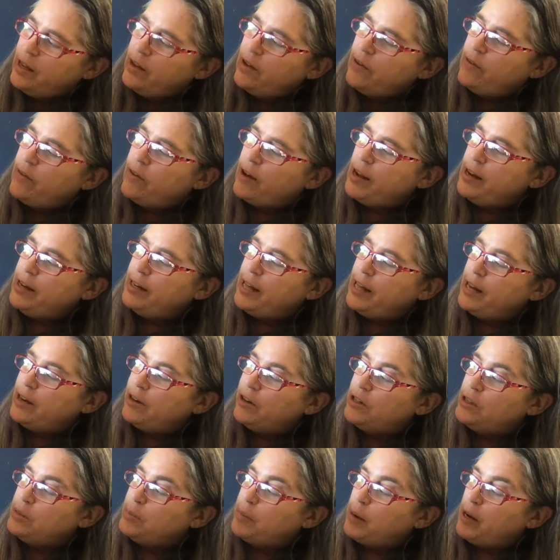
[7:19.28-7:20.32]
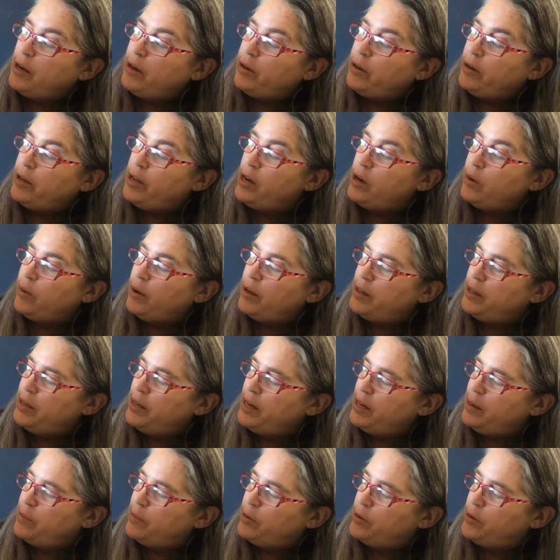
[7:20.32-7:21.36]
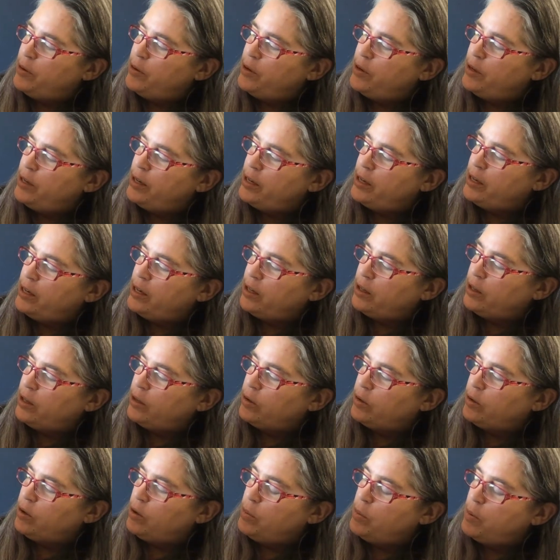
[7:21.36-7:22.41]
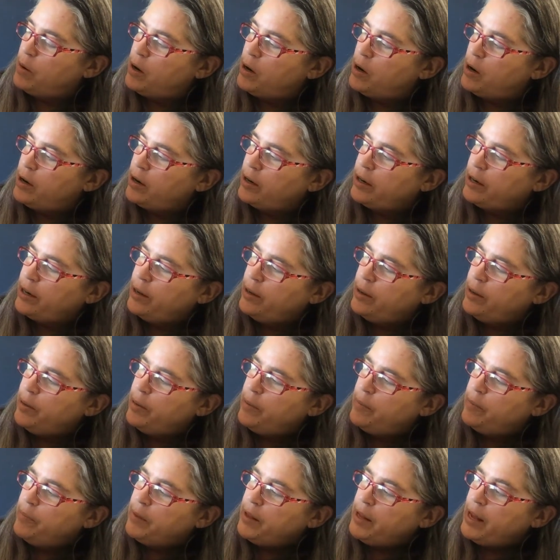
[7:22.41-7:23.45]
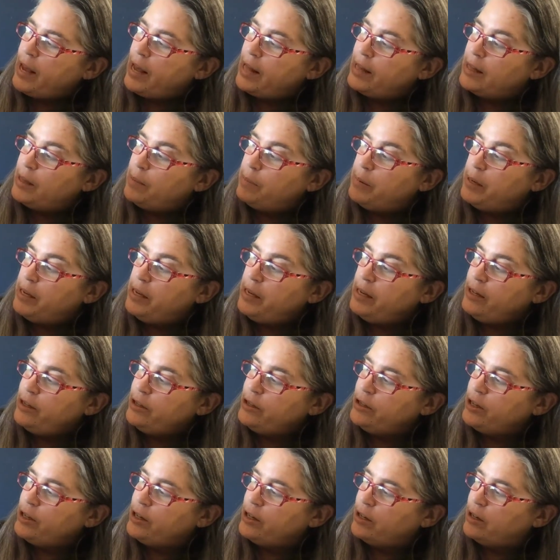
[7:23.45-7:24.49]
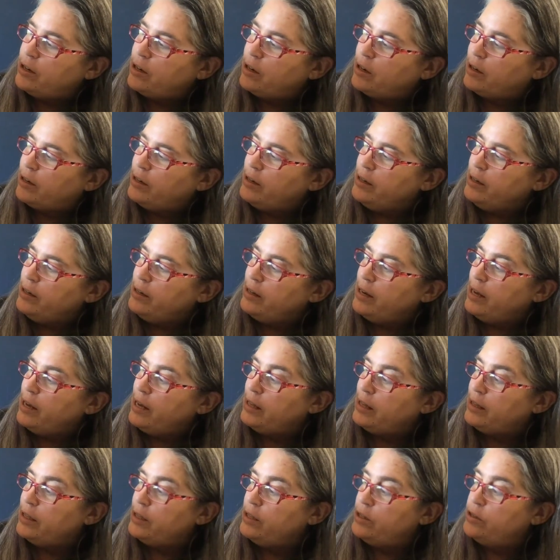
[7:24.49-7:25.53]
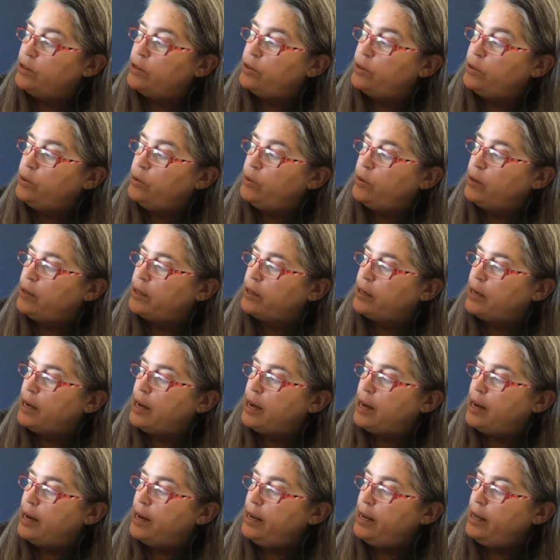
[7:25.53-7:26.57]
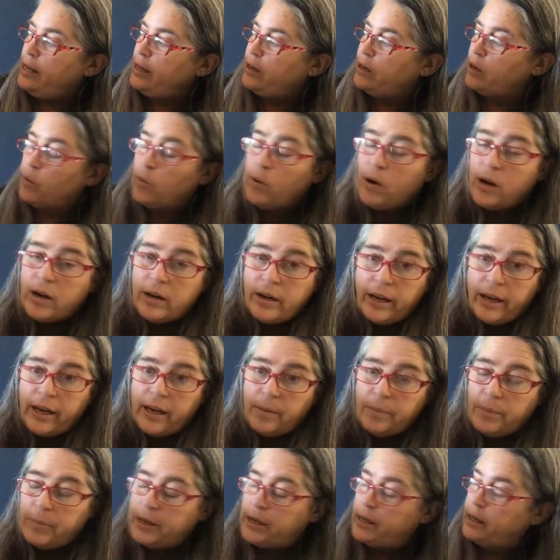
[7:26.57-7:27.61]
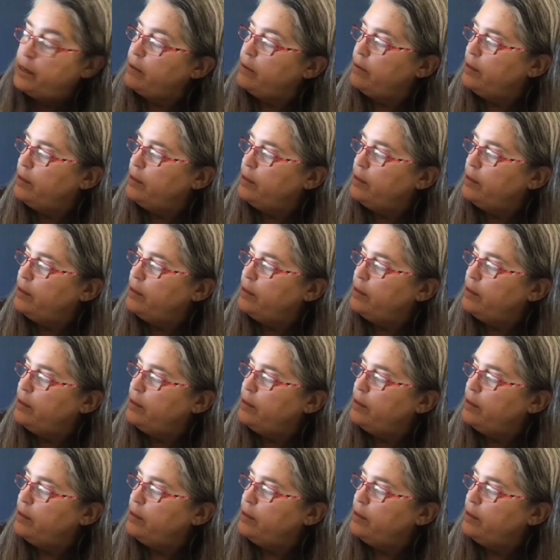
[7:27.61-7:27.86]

Find letters by looking around the neighborhood in a local park, at the beach, in a garden, at the zoo, on a hike, or while camping.